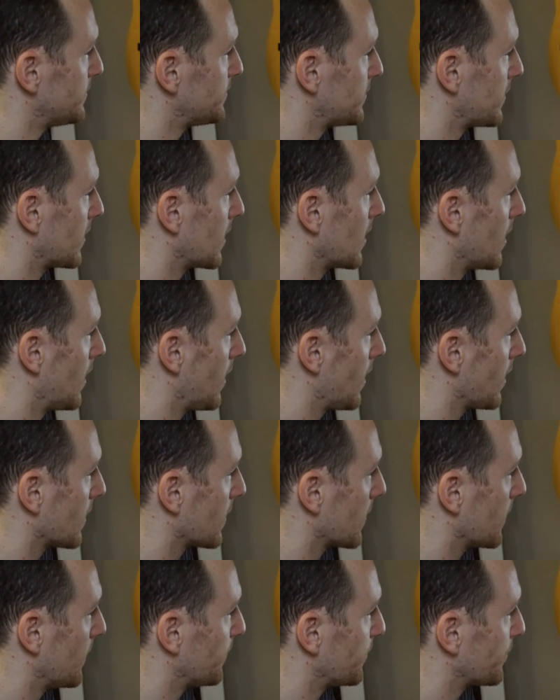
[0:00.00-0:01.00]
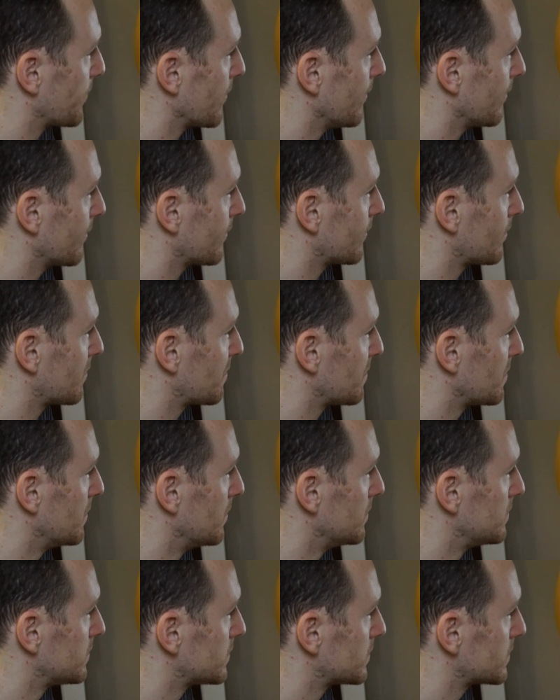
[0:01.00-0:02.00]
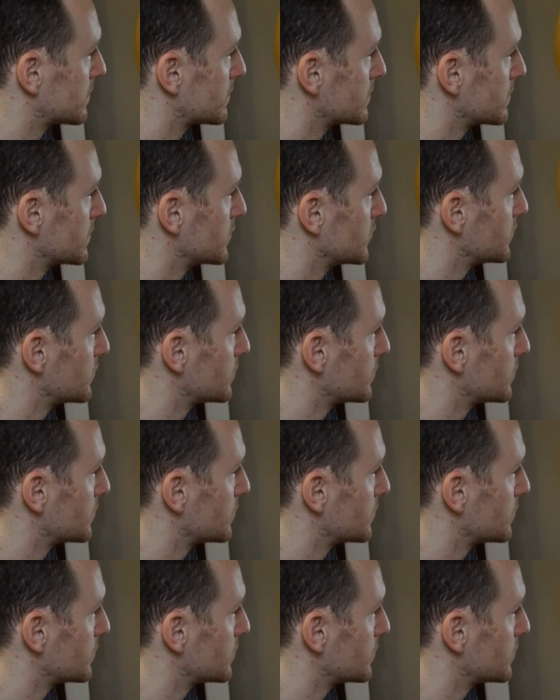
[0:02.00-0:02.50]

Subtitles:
almost saying like this innocent,